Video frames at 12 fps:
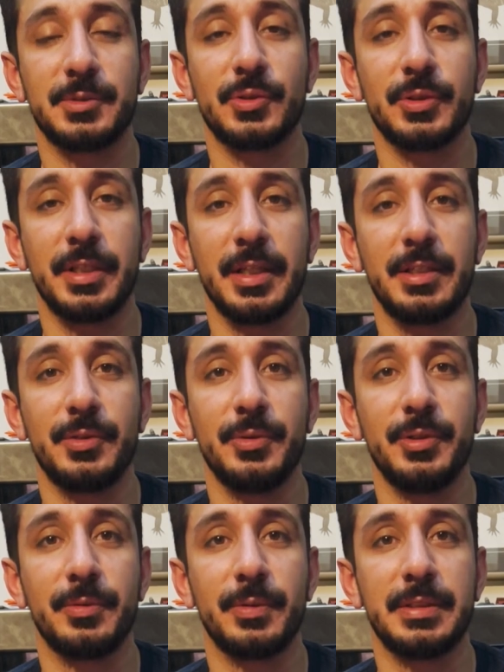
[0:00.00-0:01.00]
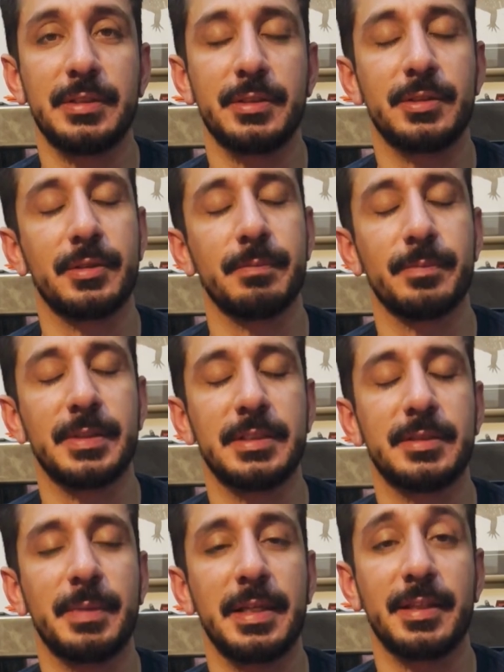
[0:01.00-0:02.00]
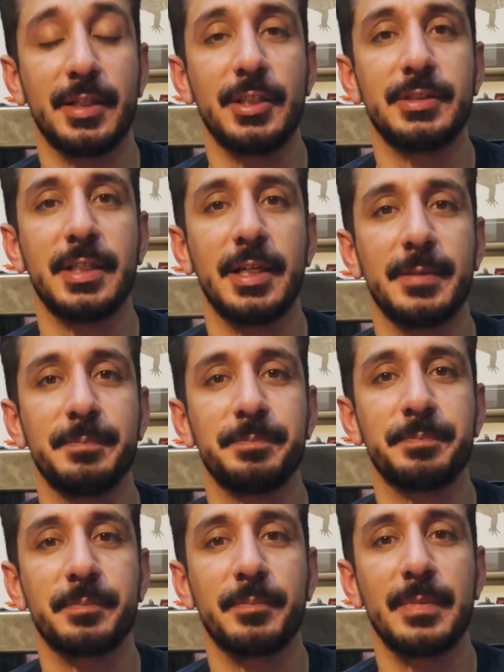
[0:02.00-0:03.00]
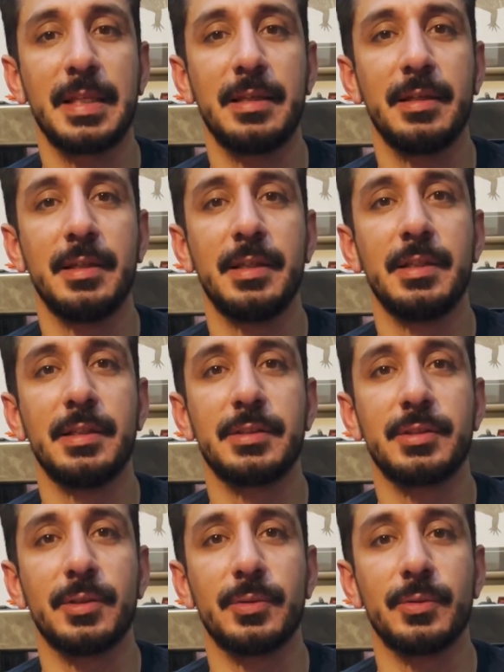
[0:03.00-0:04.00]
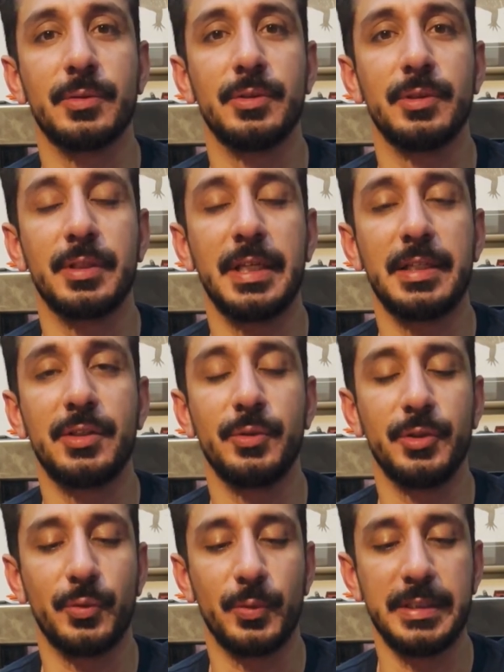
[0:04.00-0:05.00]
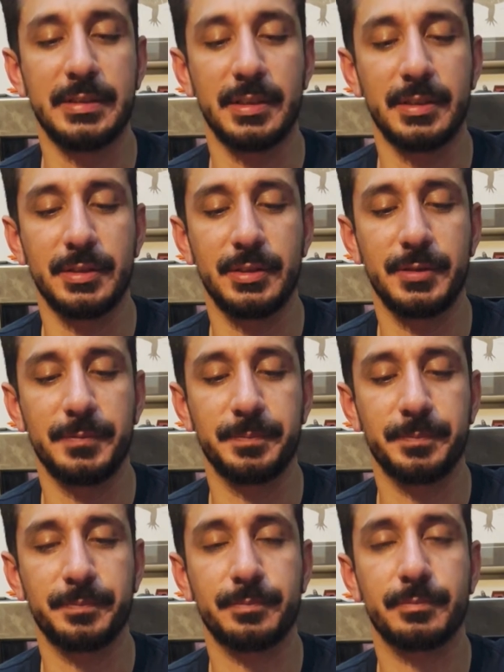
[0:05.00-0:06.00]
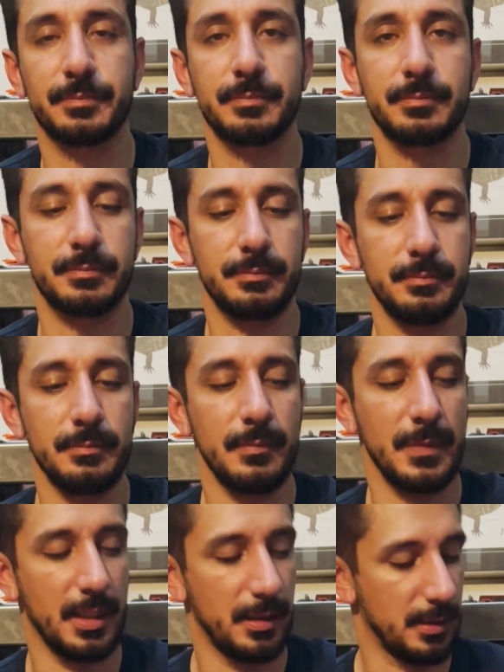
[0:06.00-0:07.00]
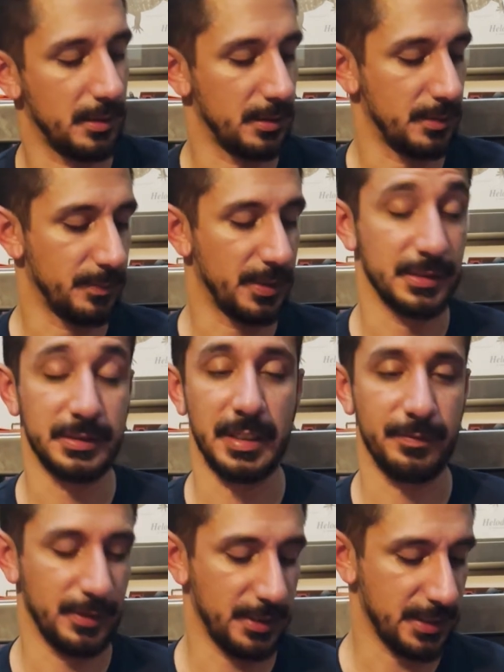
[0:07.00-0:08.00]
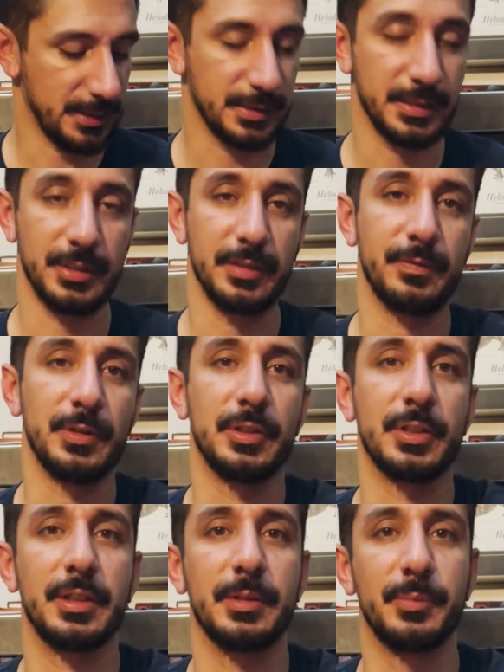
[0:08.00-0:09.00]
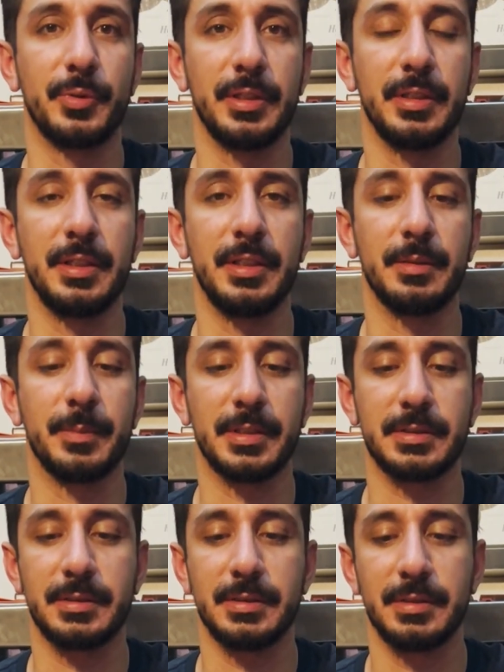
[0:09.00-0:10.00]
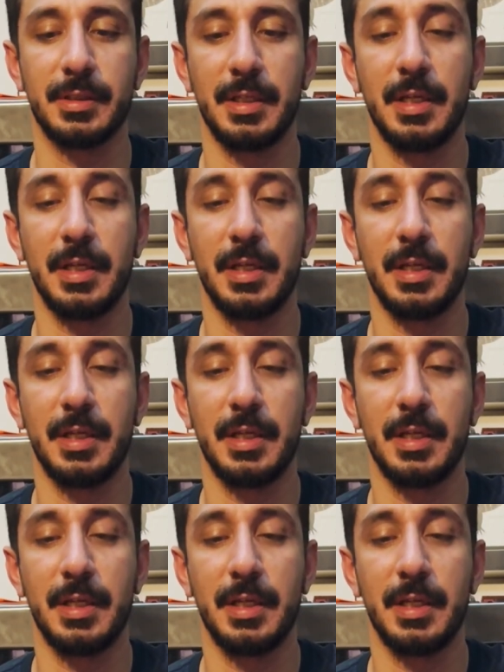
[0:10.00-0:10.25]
so again, do your research. This is my third time, so again, do your research. But it's definitely necessary if you're looking to breed Gila Monsters.